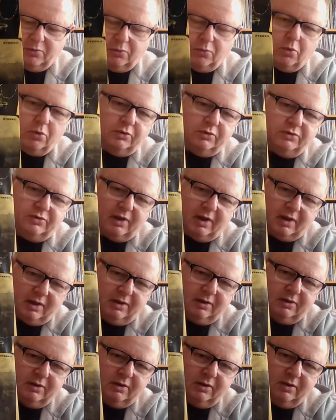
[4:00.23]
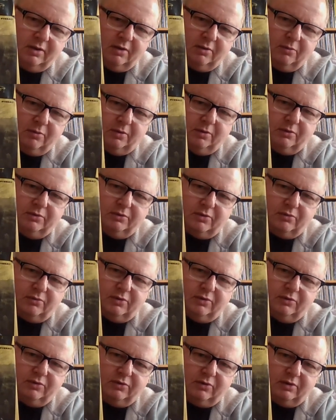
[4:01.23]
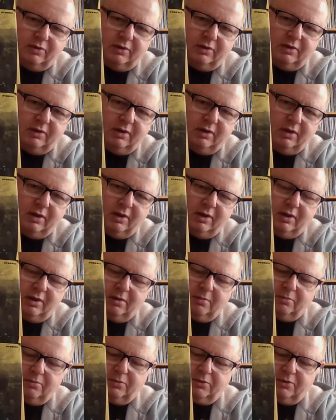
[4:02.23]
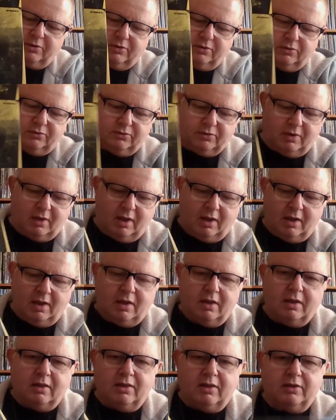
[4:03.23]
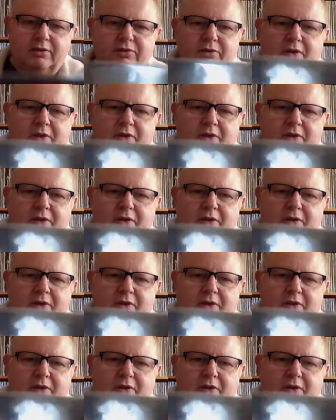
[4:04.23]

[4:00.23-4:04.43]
1 Second, when it was originally produced. This